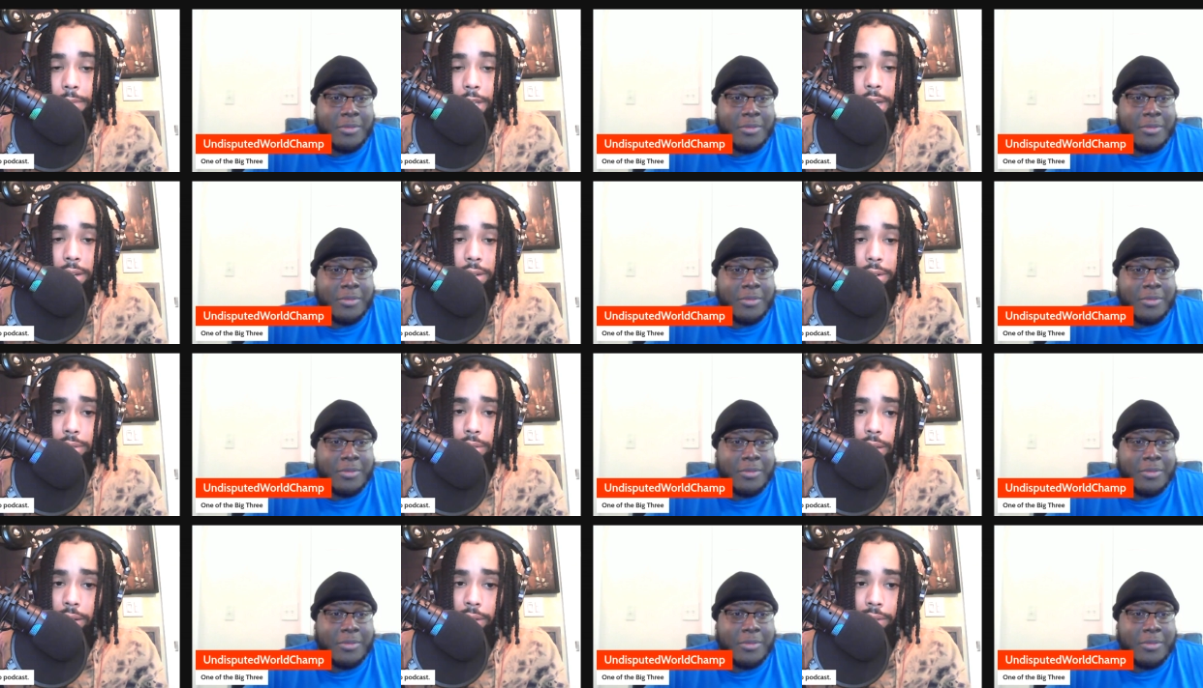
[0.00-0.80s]
Speaker 1: I didn't
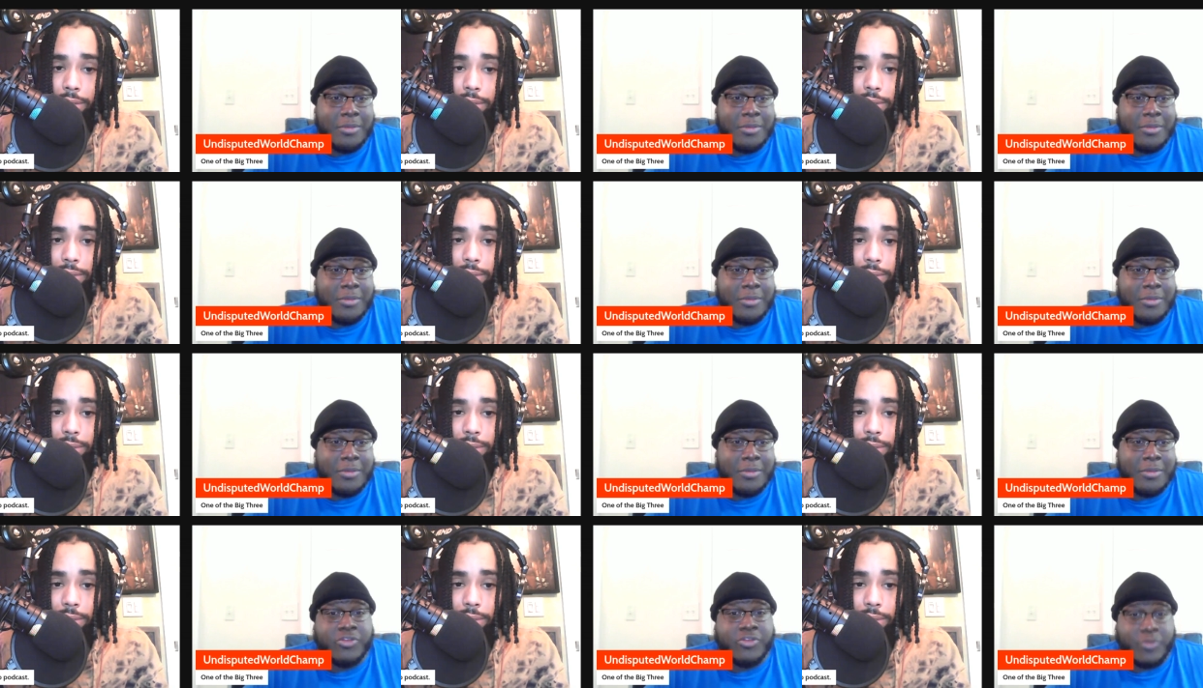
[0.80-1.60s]
know that
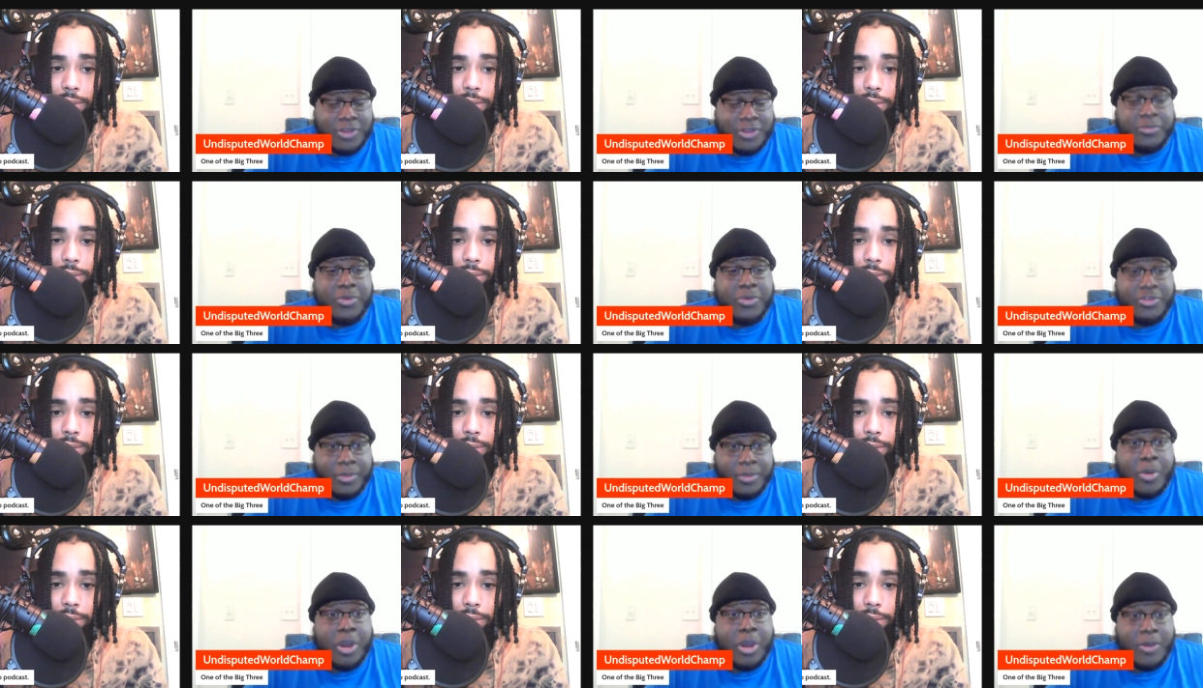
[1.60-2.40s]
it was really supposed
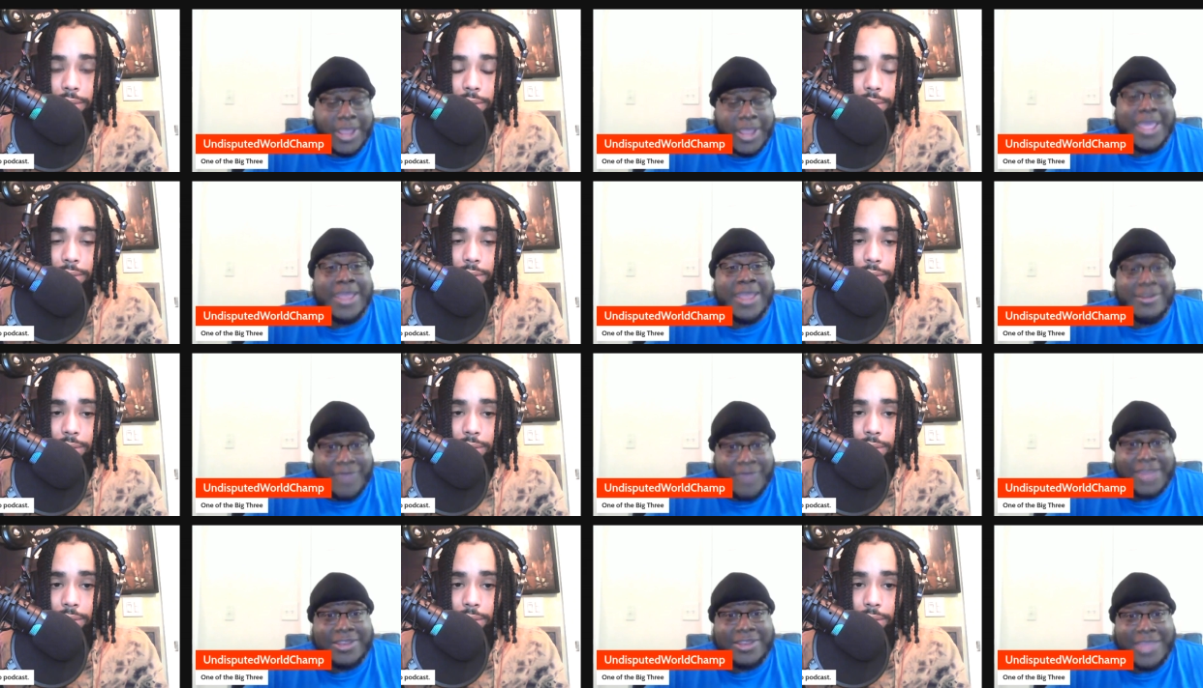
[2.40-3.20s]
to be Mark. They in
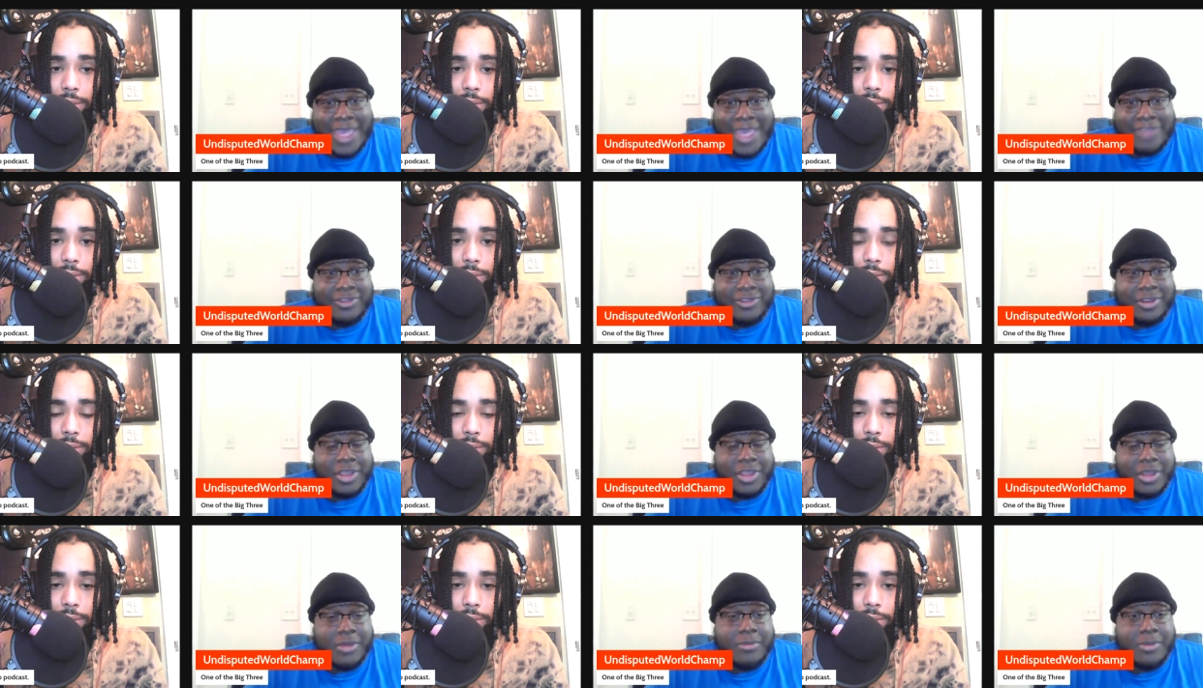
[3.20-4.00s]
fact casted
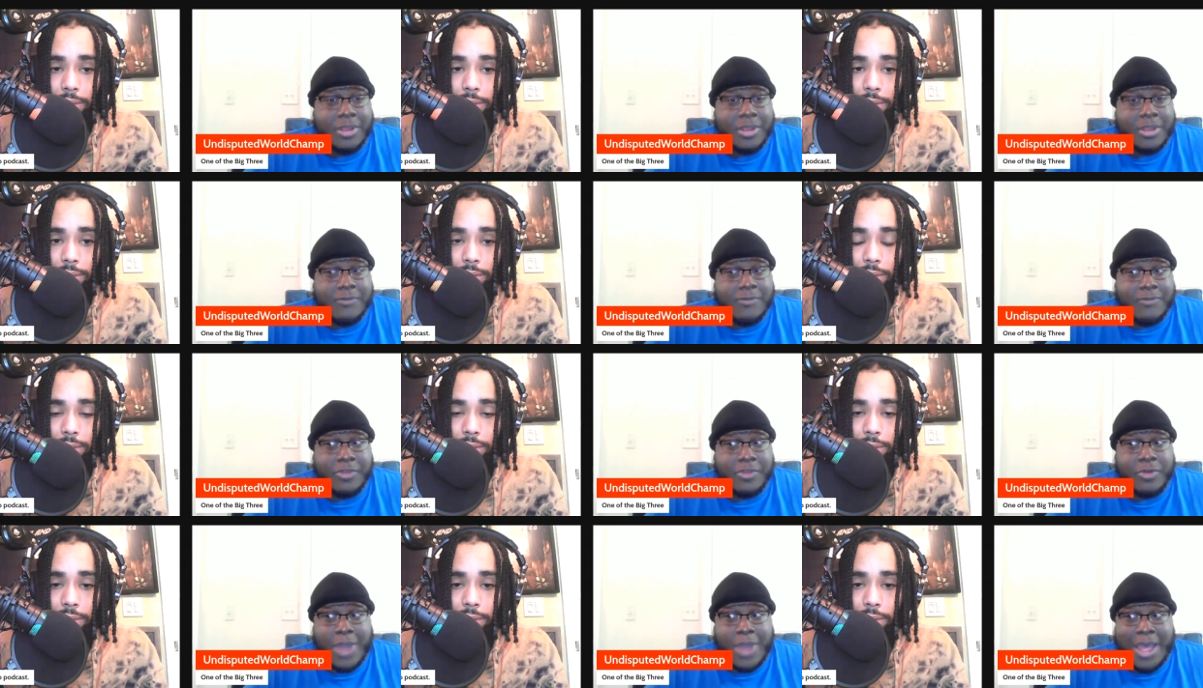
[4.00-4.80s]
him
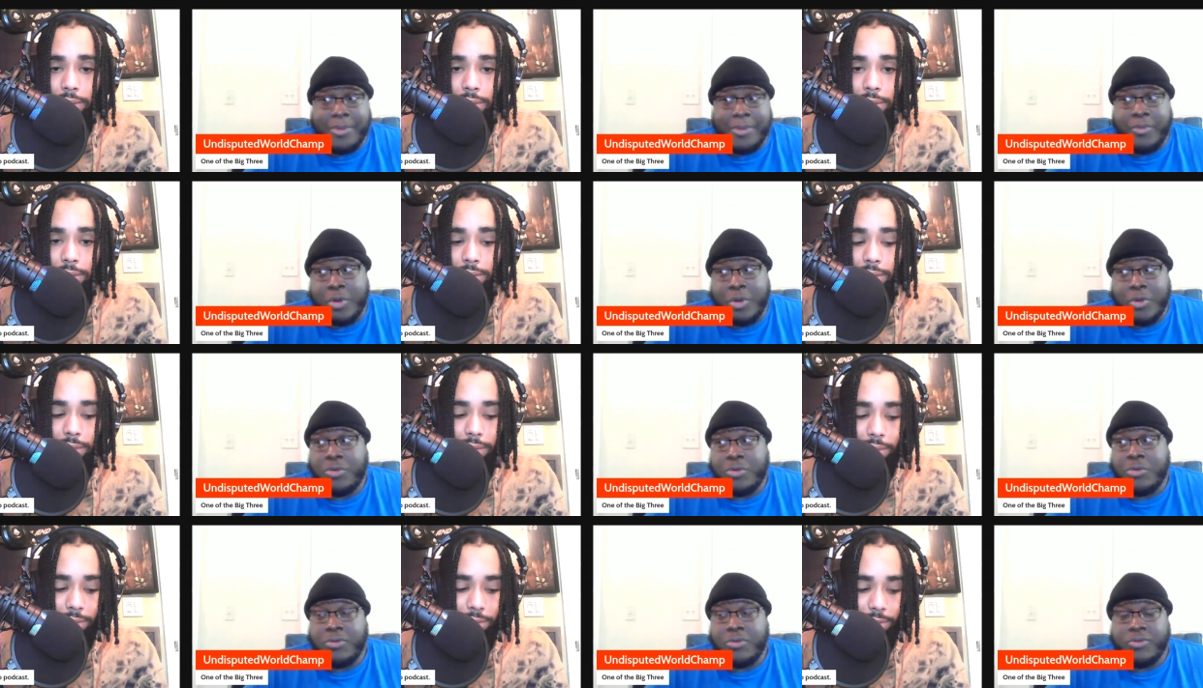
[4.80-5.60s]
for the Robin role.